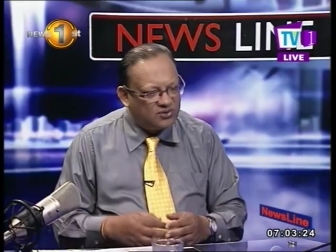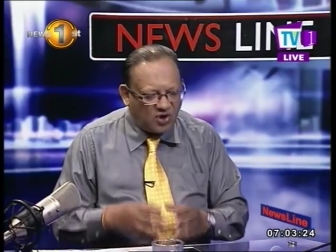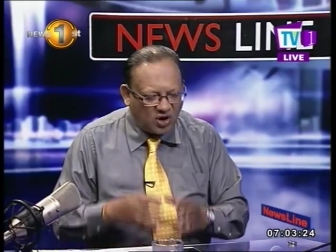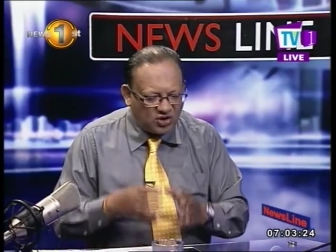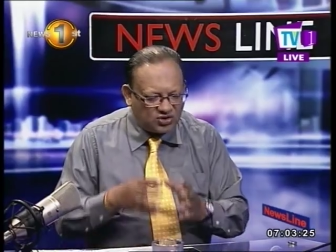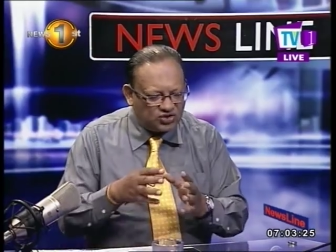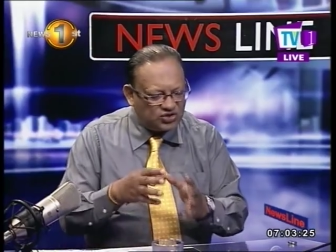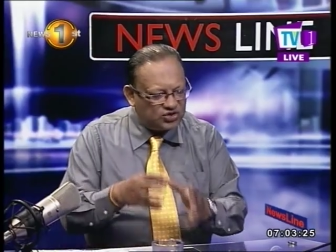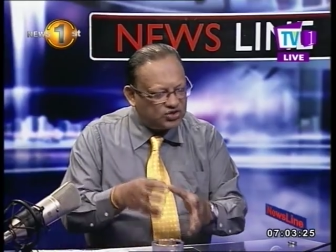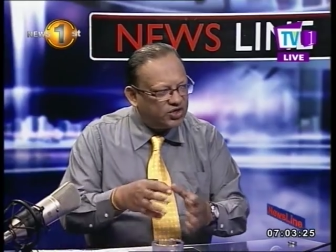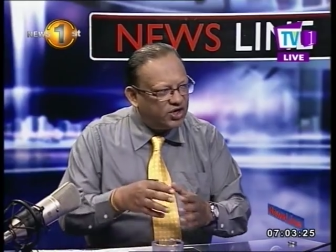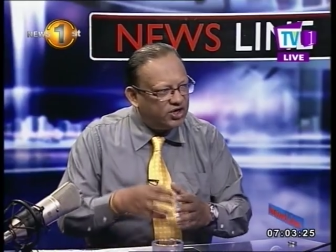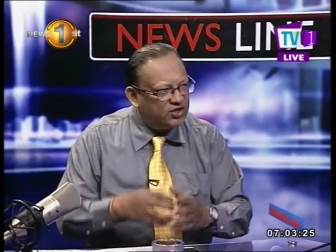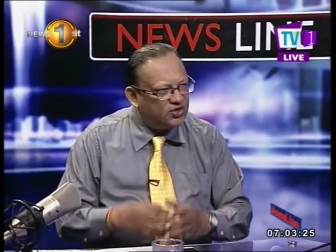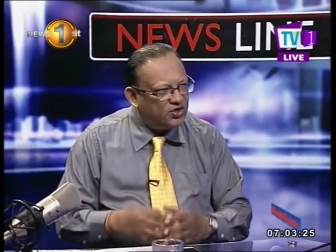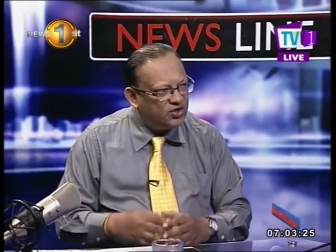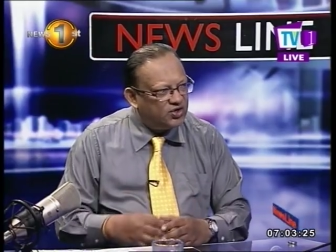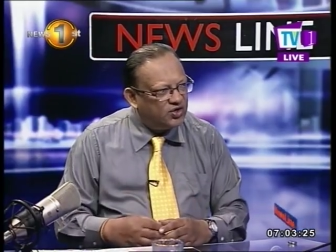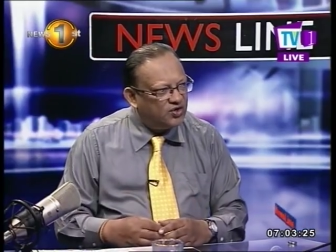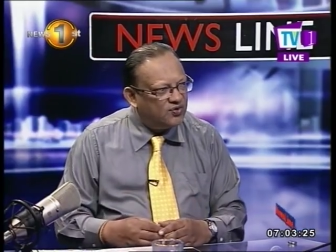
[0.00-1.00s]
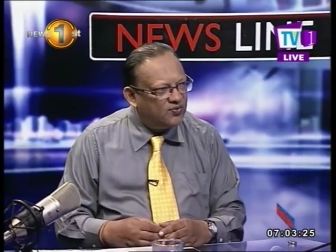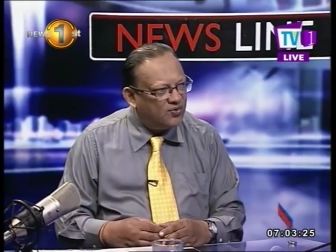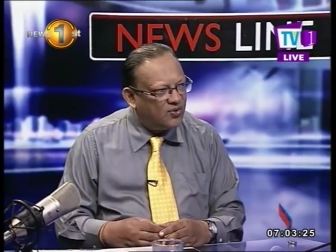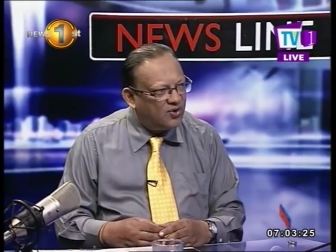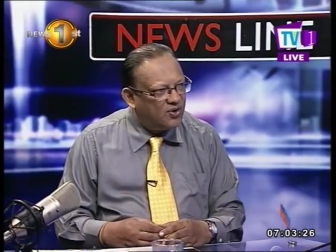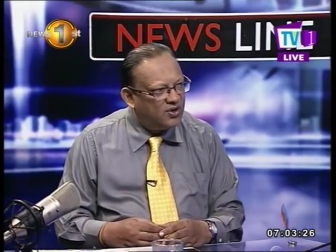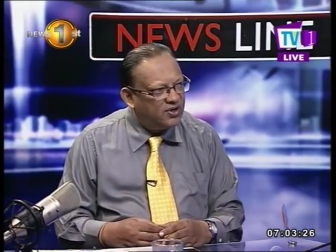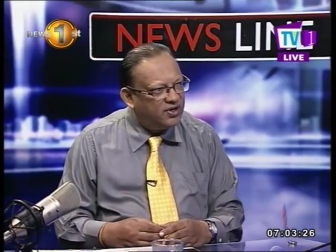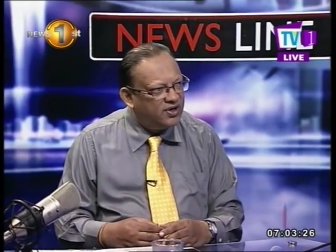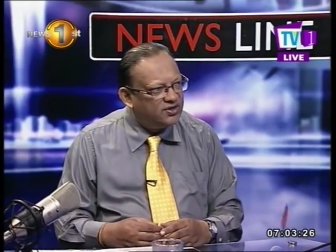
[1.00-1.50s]
concentrate on your
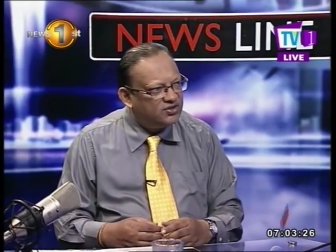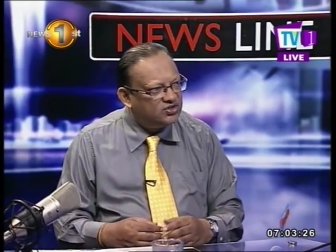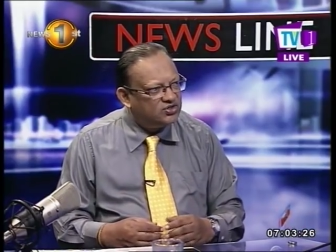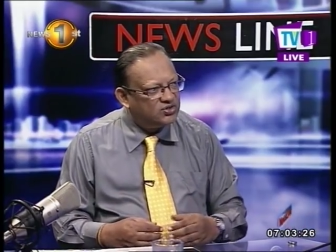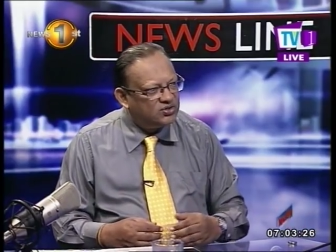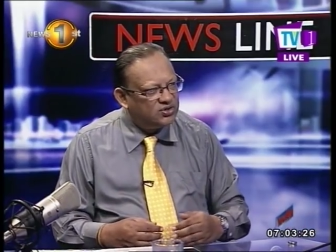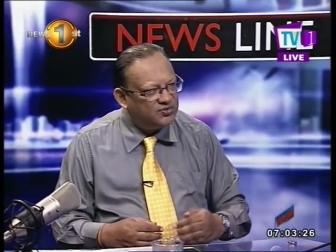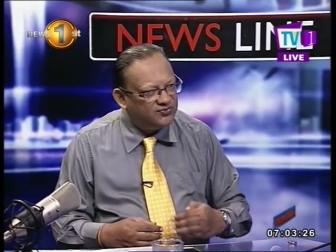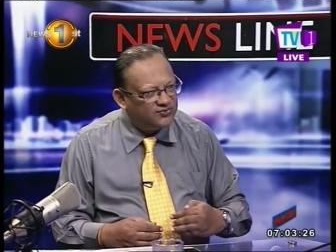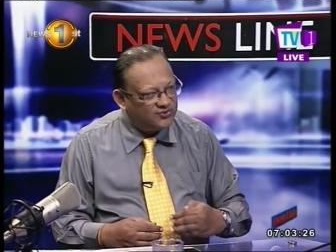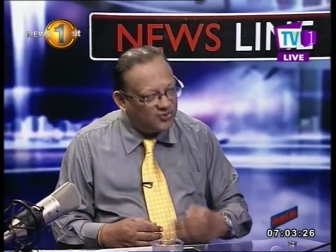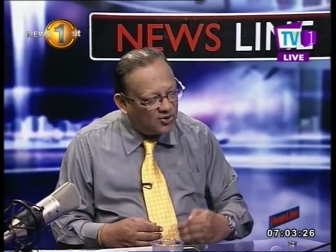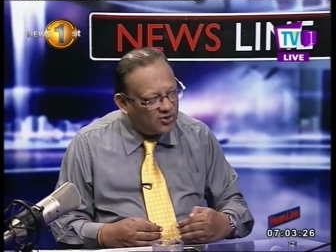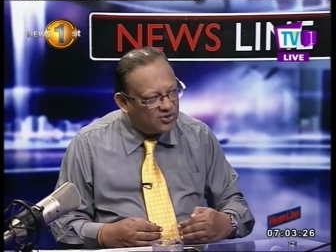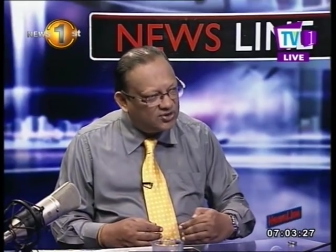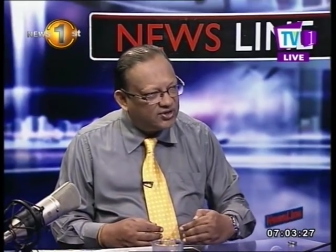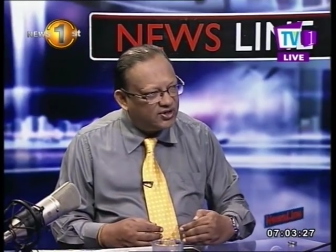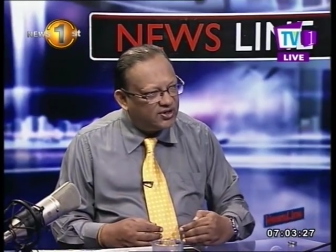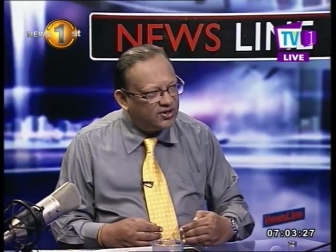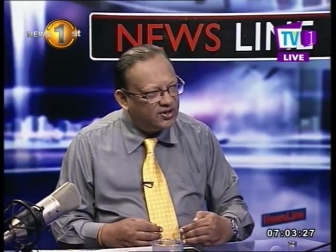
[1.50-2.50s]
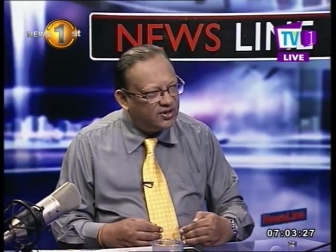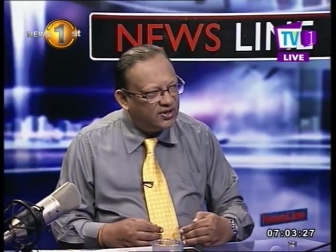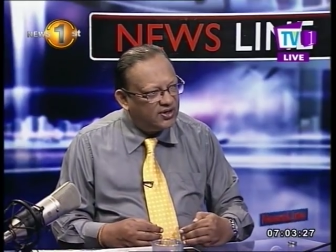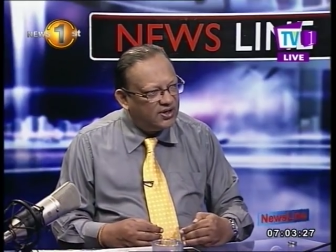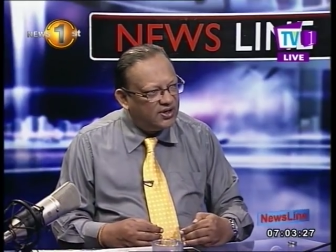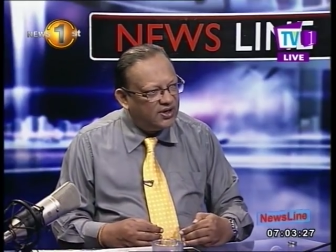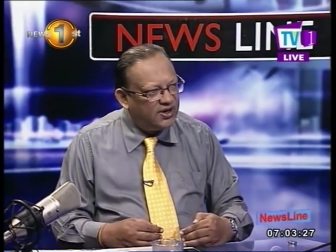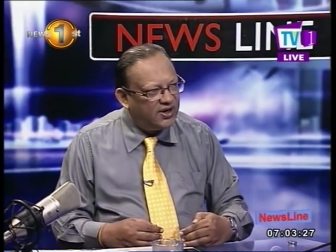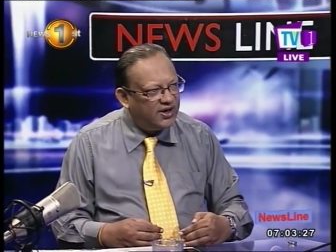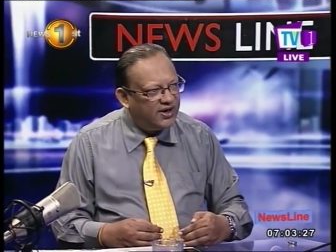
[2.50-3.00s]
ward, and so the voter
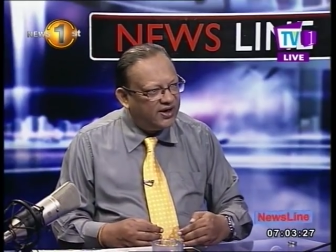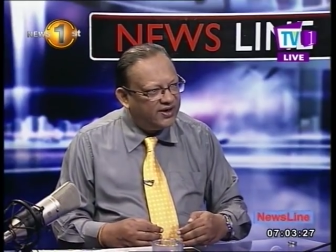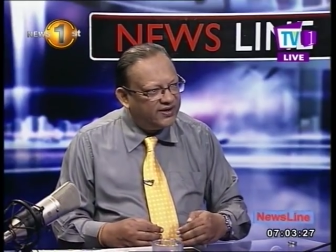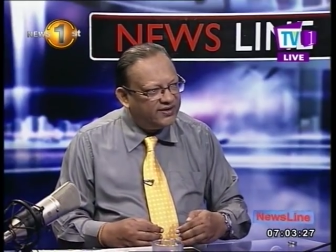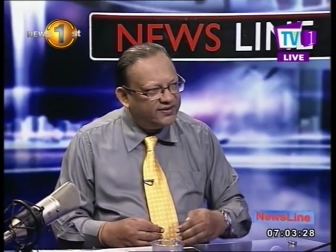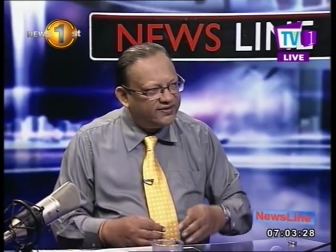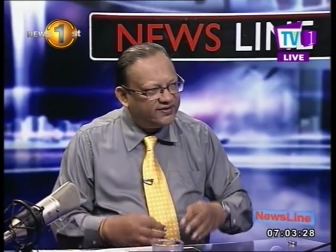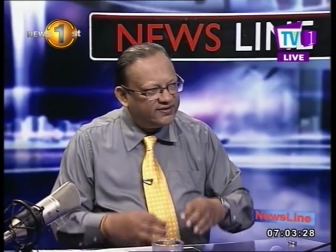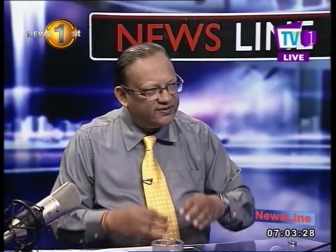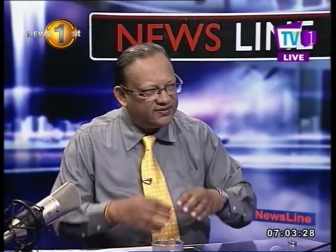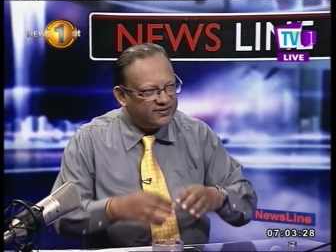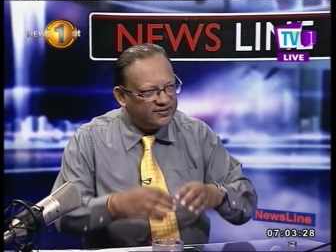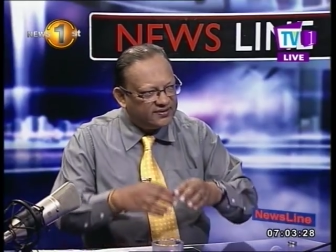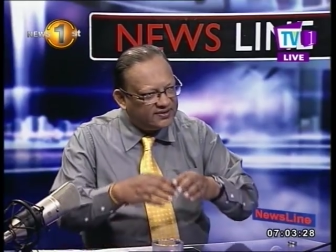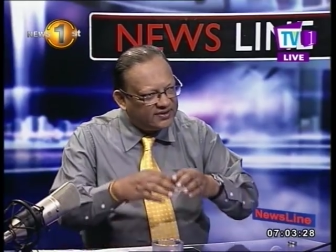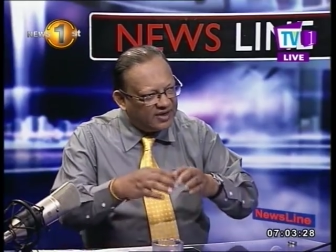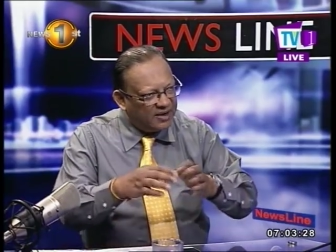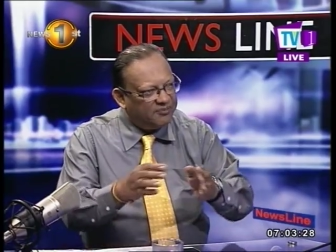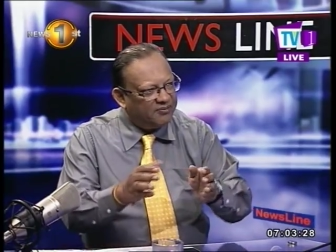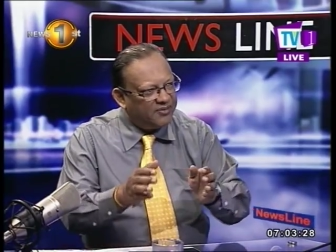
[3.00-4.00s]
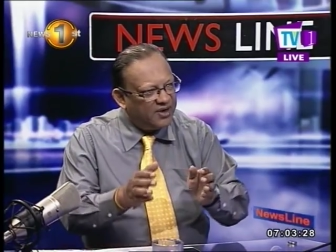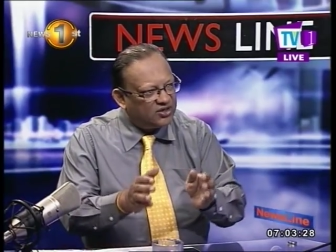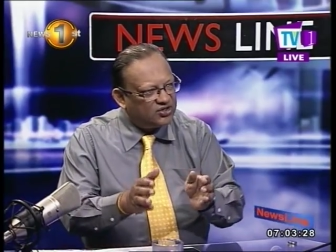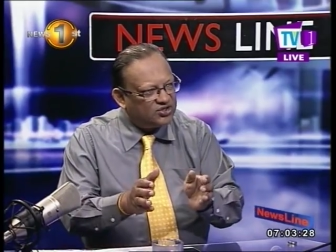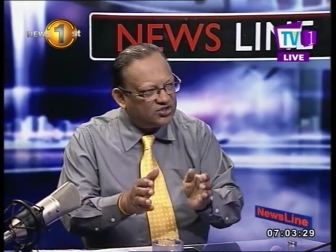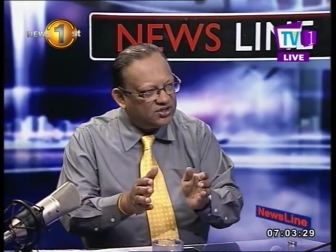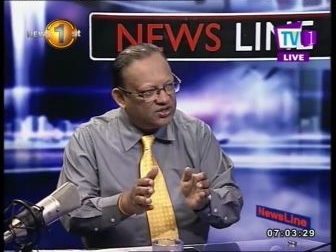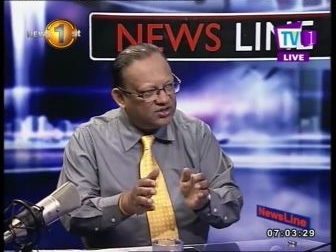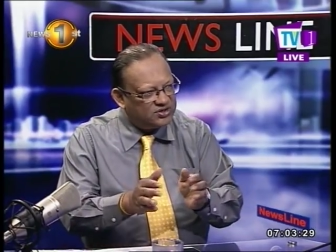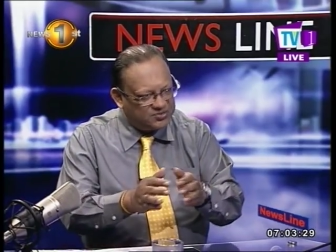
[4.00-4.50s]
has that
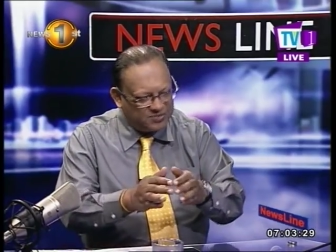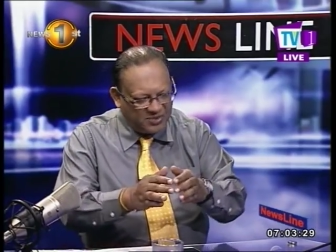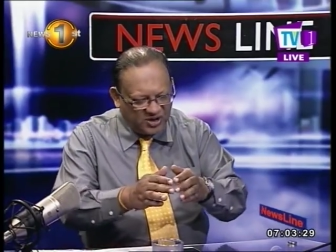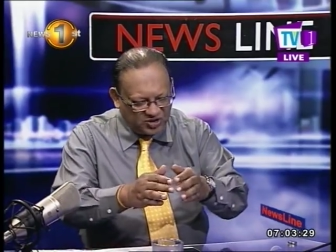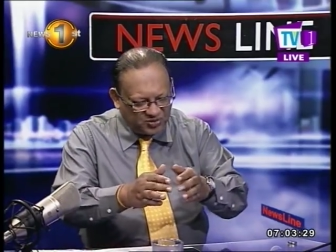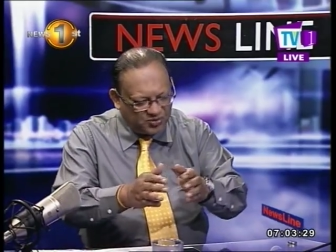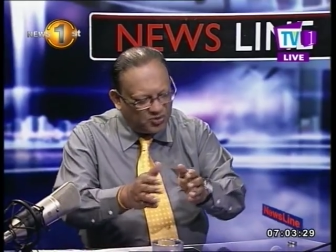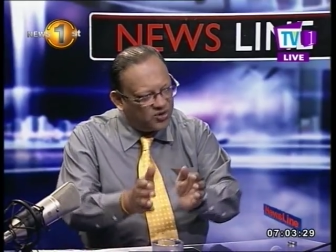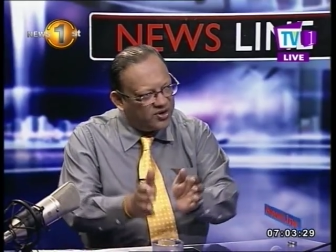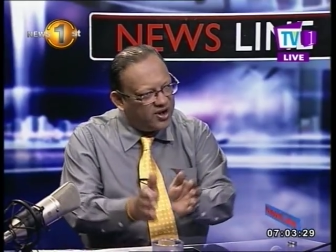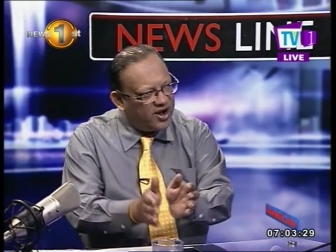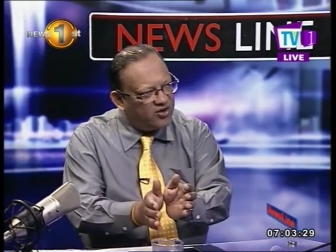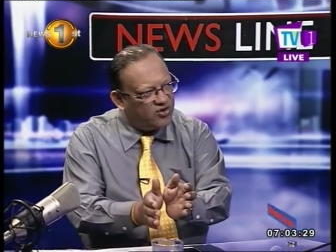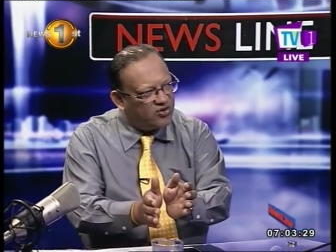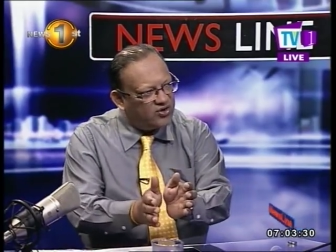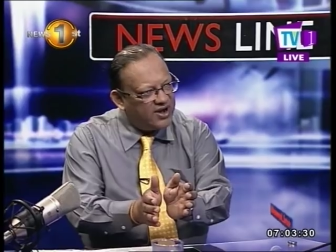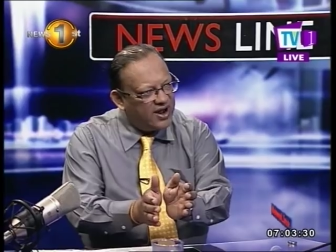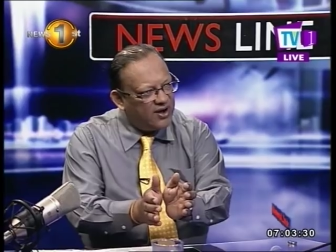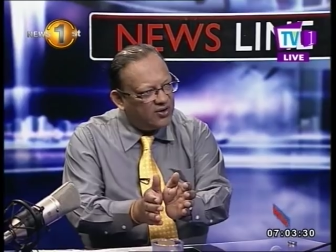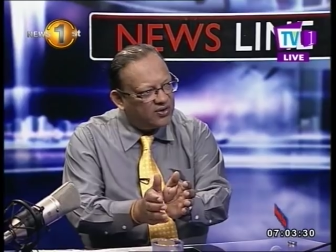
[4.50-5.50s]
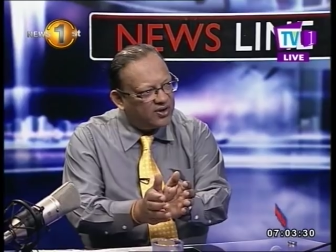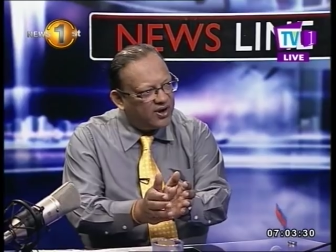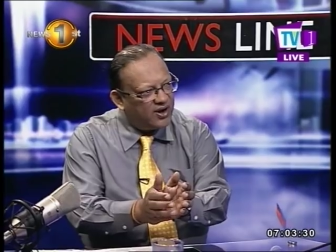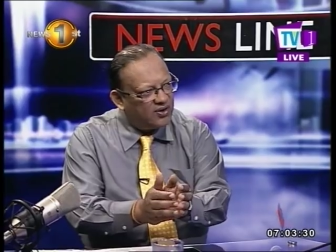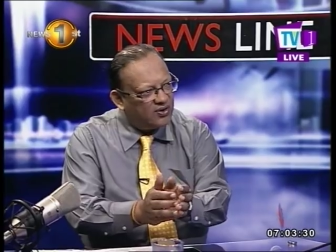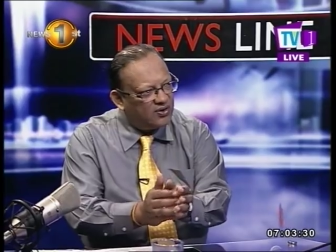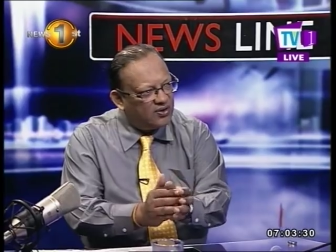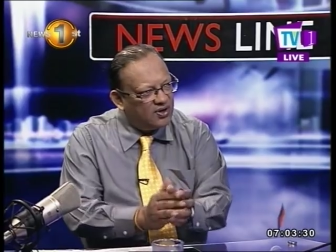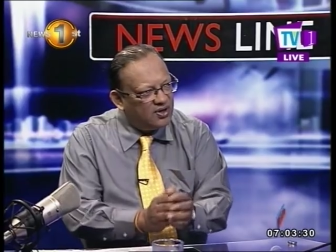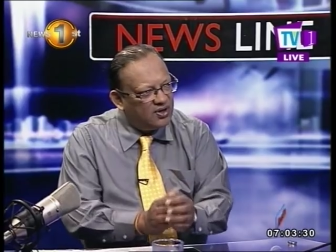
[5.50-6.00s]
much, it's much more narrowed down now.